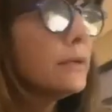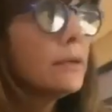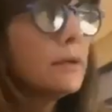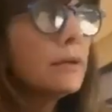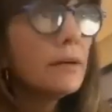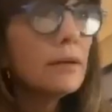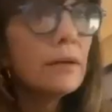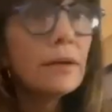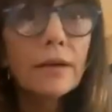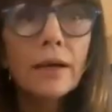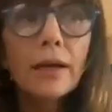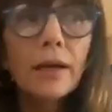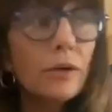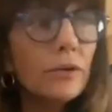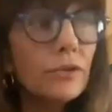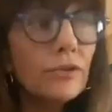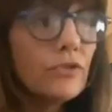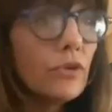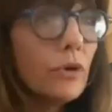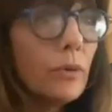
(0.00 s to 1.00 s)
And I don't
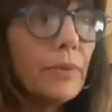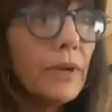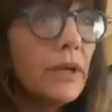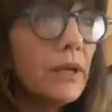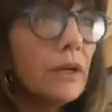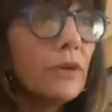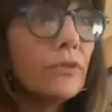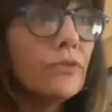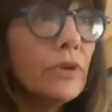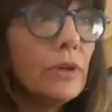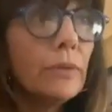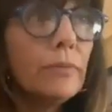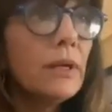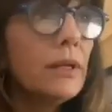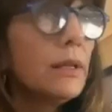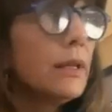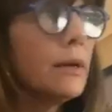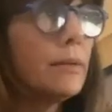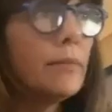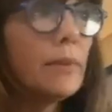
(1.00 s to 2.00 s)
stop being a female.
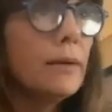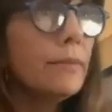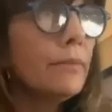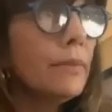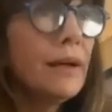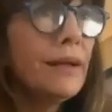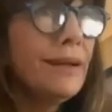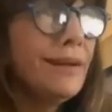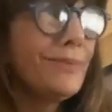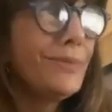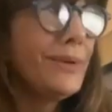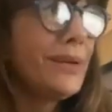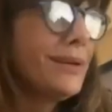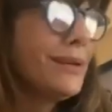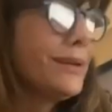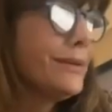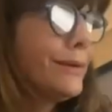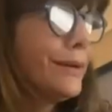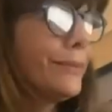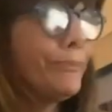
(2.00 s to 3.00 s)
I have been
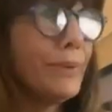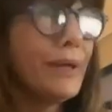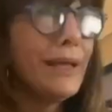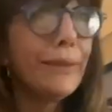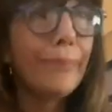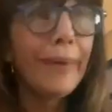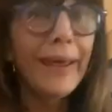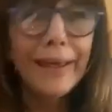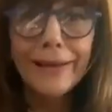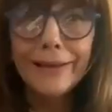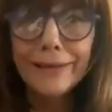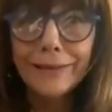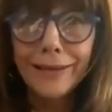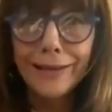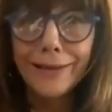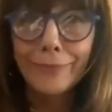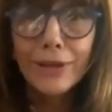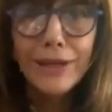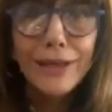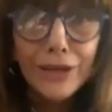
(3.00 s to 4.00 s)
in a big band. I've
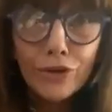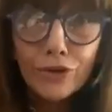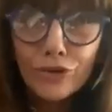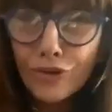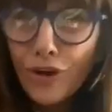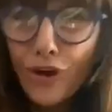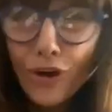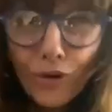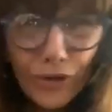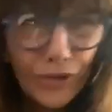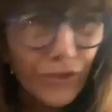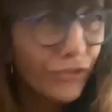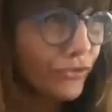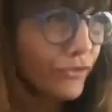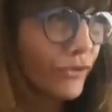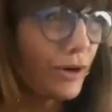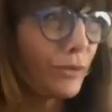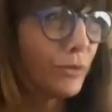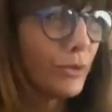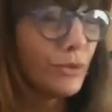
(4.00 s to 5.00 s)
been in an
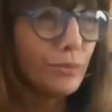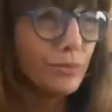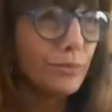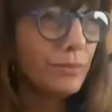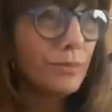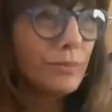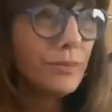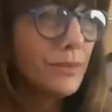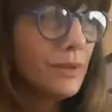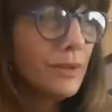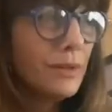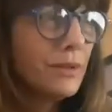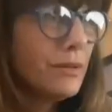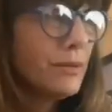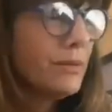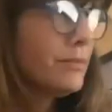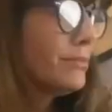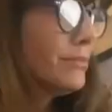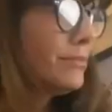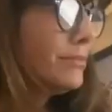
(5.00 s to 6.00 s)
orchestra with
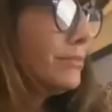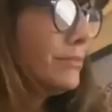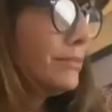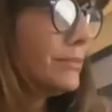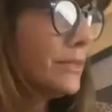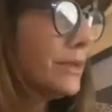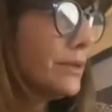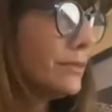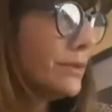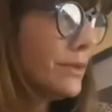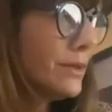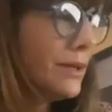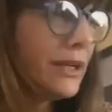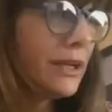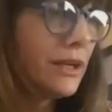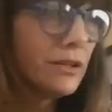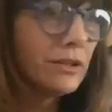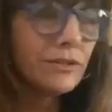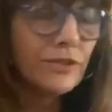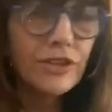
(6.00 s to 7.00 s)
the
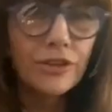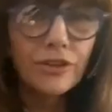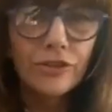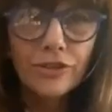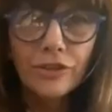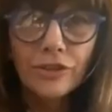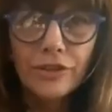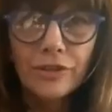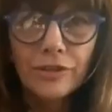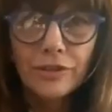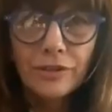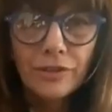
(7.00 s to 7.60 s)
Lincoln Center.